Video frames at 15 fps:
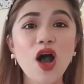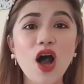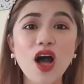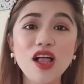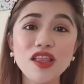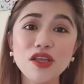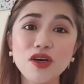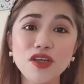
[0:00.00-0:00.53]

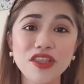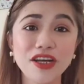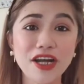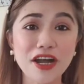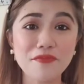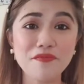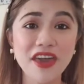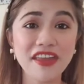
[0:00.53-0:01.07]
Although there
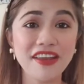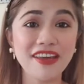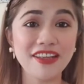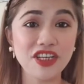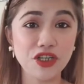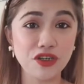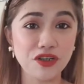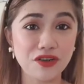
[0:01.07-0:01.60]
are
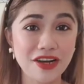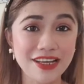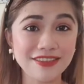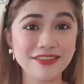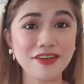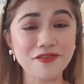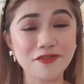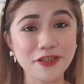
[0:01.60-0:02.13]
many
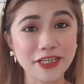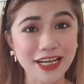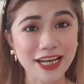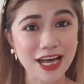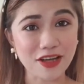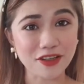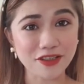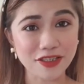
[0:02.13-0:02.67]
deodorants over the
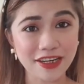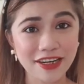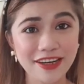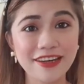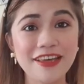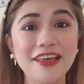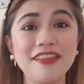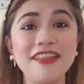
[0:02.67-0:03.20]

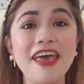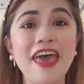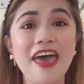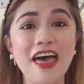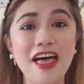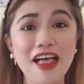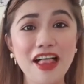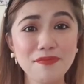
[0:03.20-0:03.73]
counter that
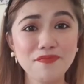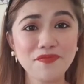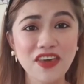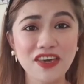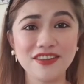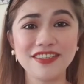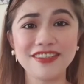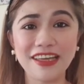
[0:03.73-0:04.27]
help
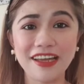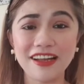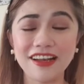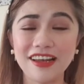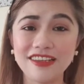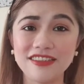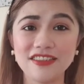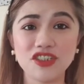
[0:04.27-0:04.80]
you
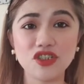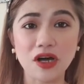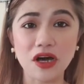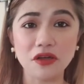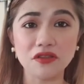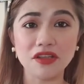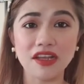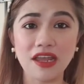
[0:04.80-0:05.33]
stinkless
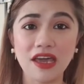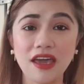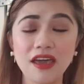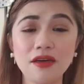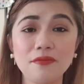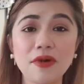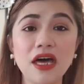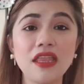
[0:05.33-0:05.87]
throughout the
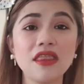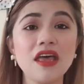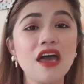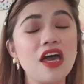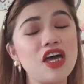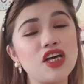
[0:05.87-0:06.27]
day, but